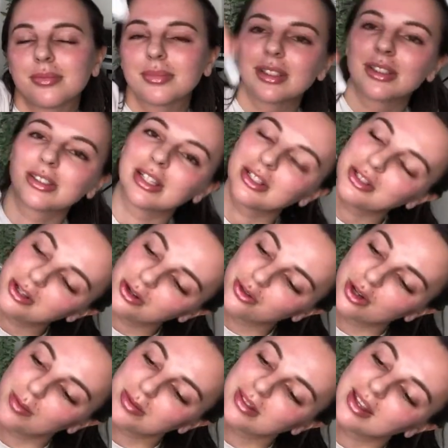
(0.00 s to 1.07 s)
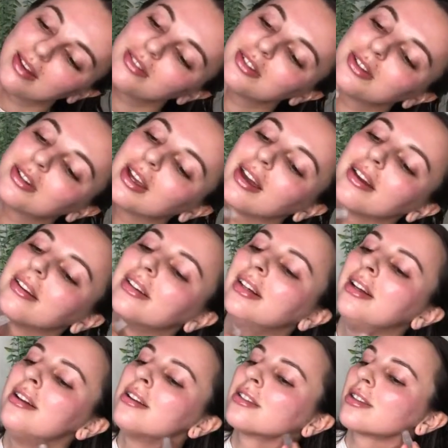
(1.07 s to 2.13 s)
There's like 2 drips left. Okay,
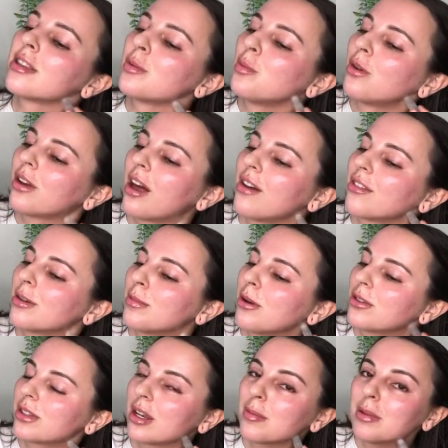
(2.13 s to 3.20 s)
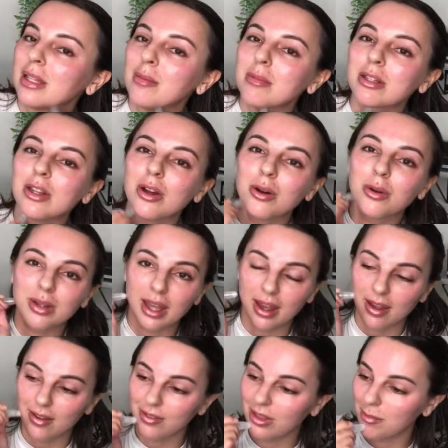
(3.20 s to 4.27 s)
so then we'll cover post care. But let me know,
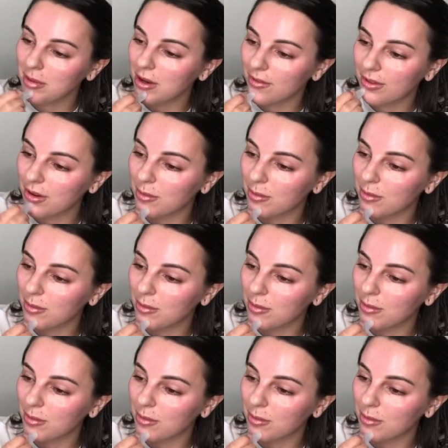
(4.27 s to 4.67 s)
yeah, let me know if there